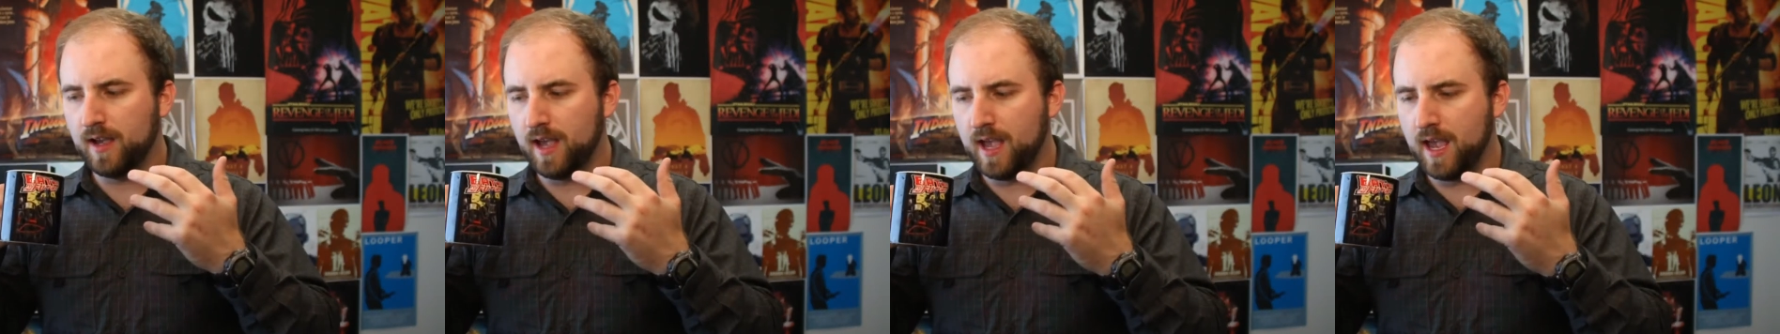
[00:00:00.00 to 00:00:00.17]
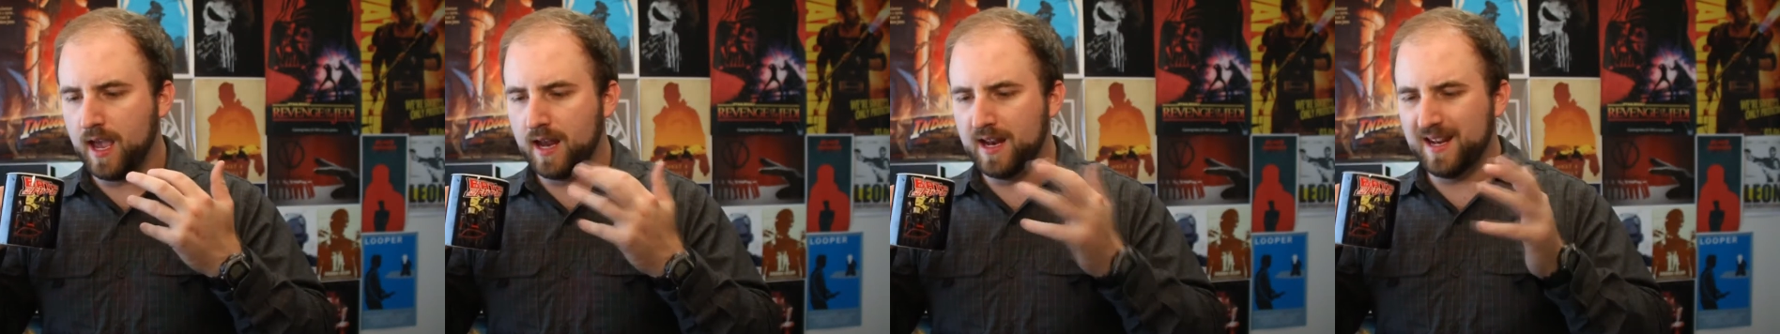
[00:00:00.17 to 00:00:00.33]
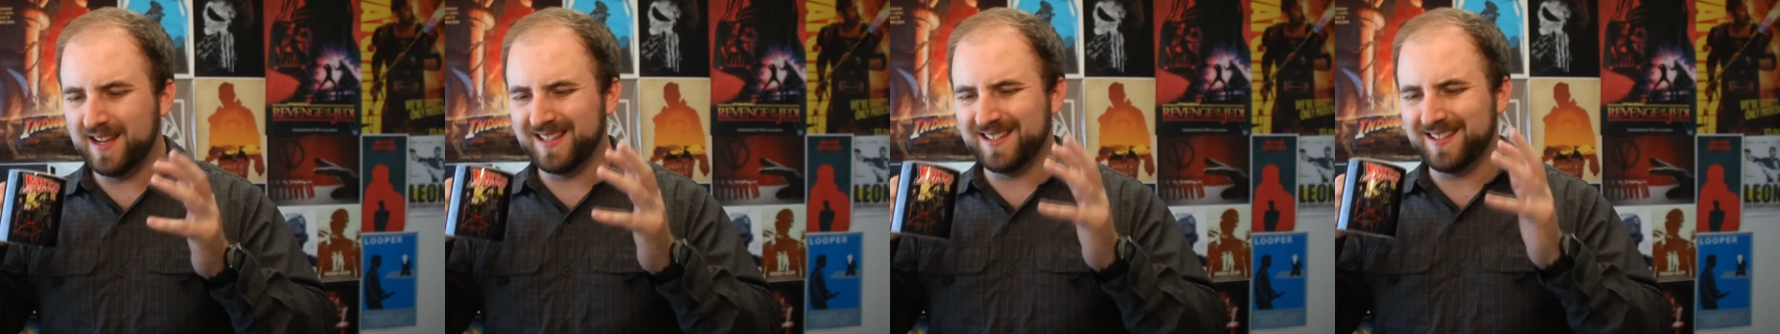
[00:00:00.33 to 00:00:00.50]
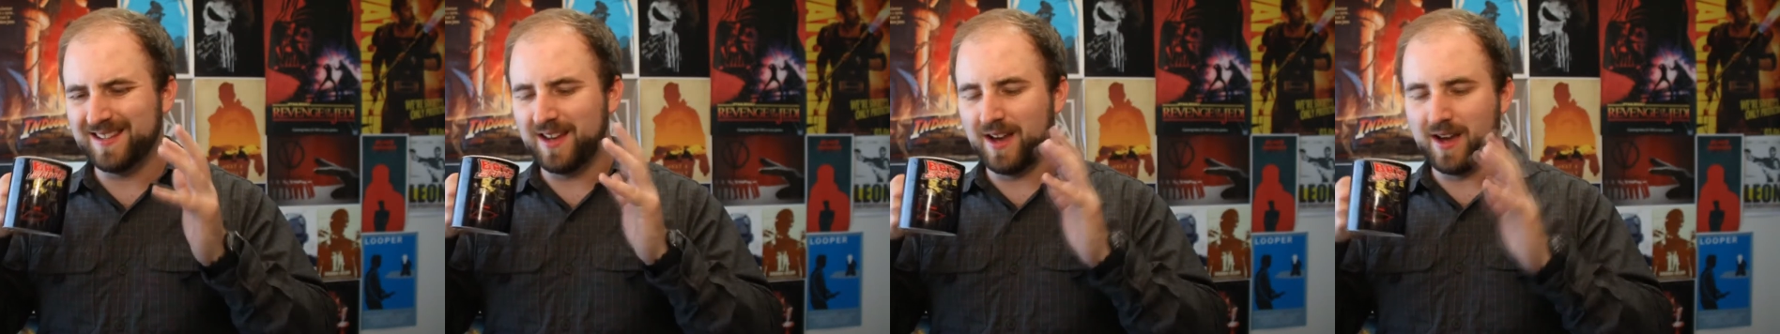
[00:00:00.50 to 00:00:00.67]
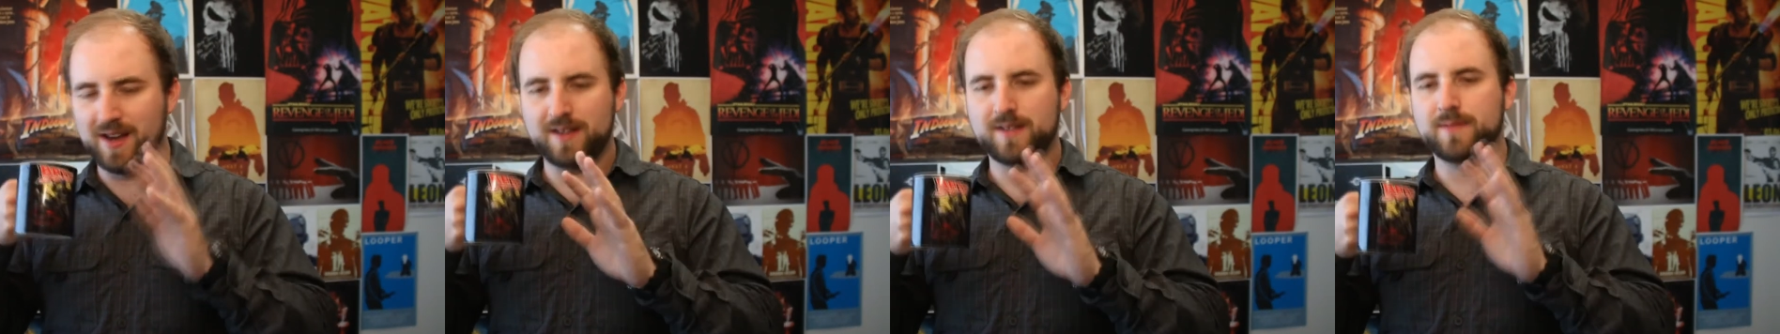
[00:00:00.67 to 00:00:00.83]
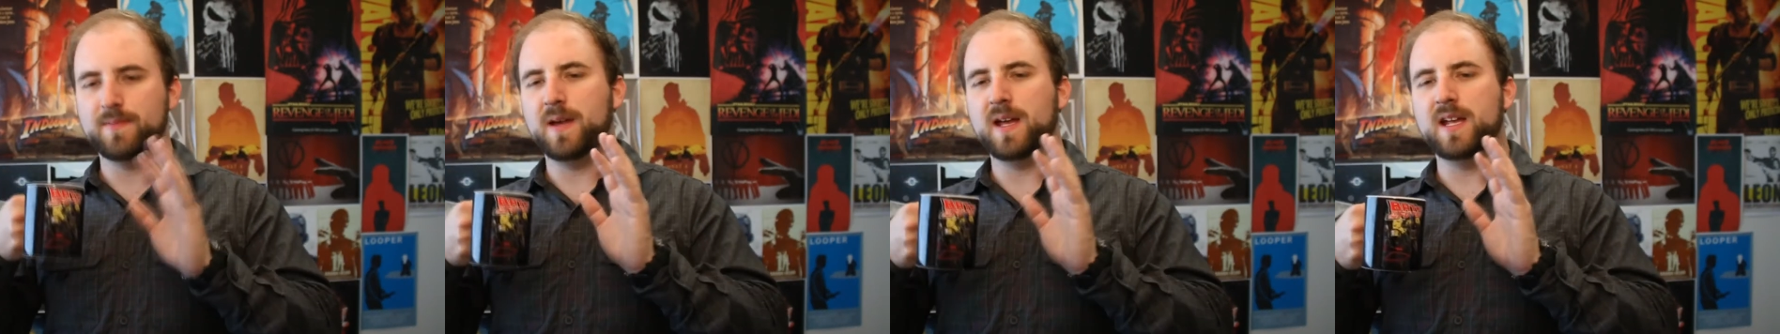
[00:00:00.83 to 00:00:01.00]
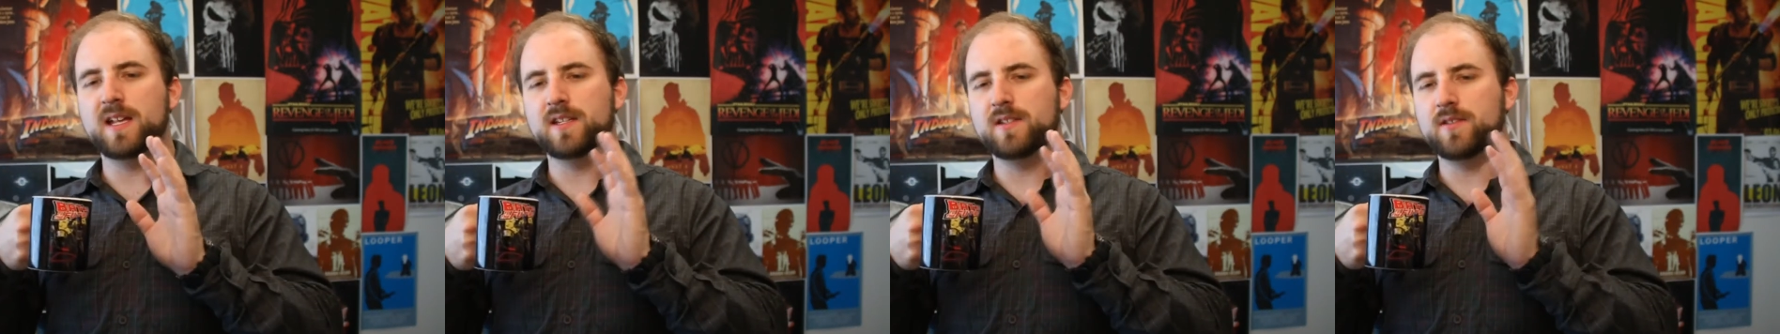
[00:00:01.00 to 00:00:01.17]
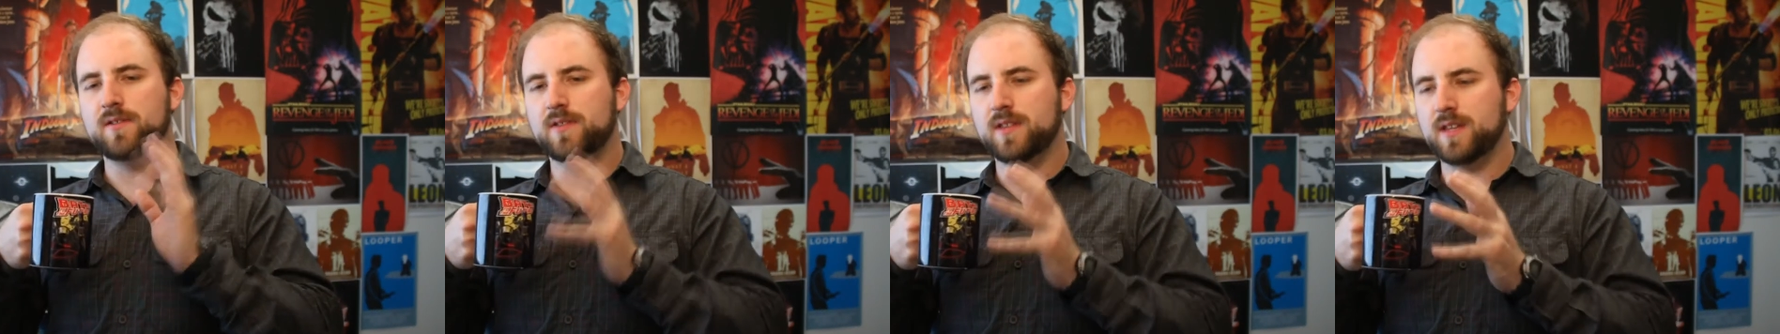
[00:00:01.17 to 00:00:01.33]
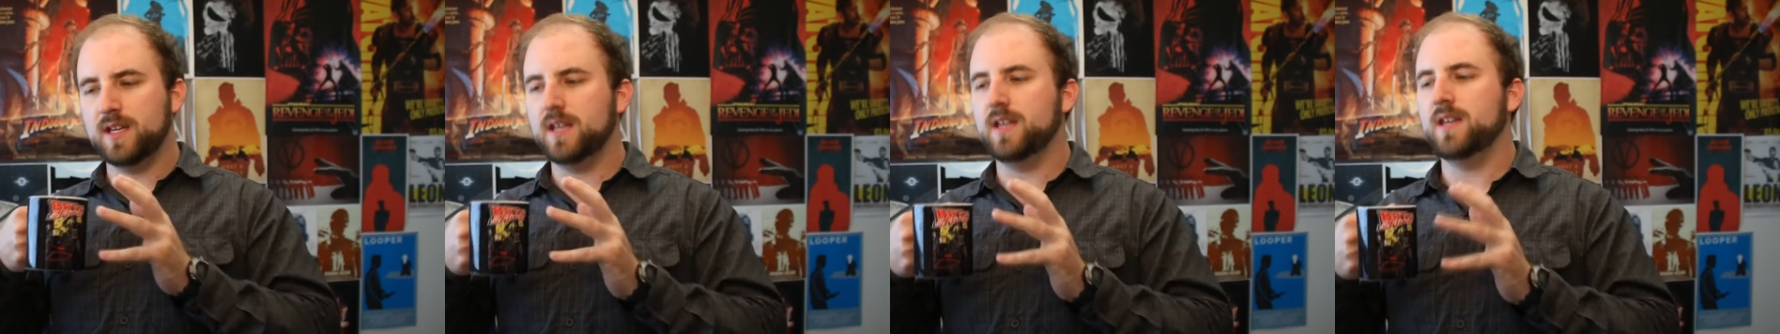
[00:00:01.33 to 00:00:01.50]
and it's not as bad as you
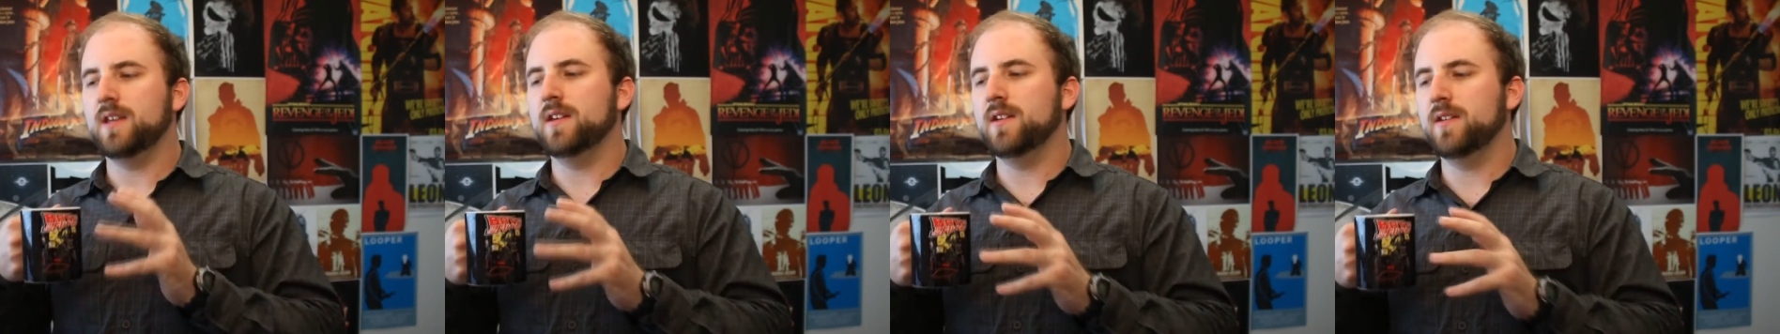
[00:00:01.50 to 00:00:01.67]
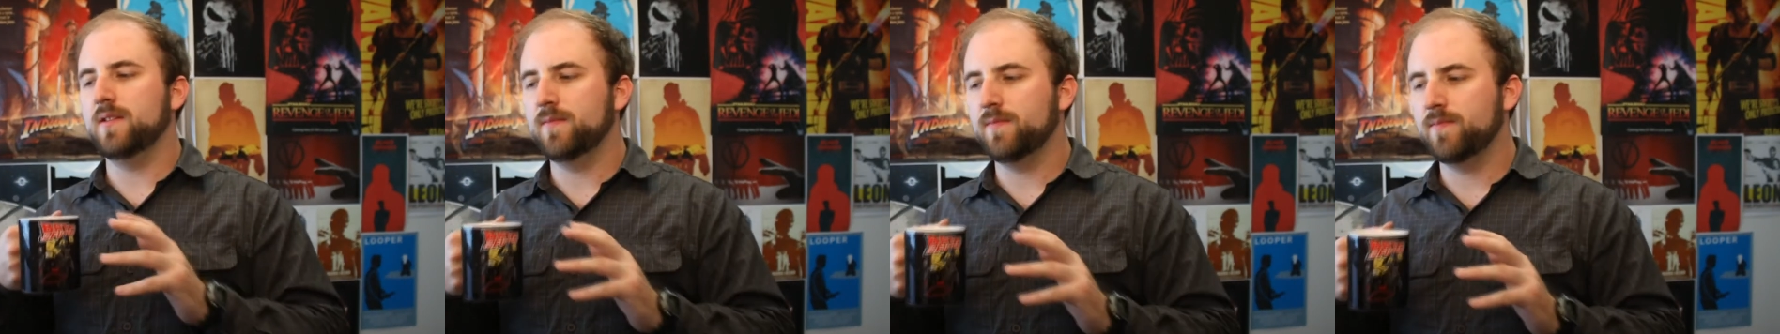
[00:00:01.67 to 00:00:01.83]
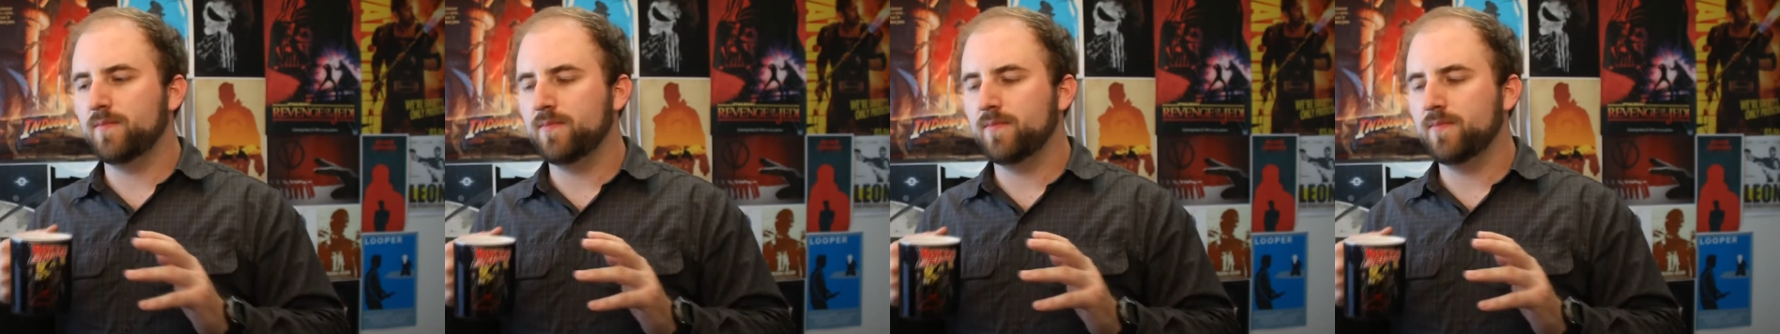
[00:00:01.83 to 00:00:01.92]
think?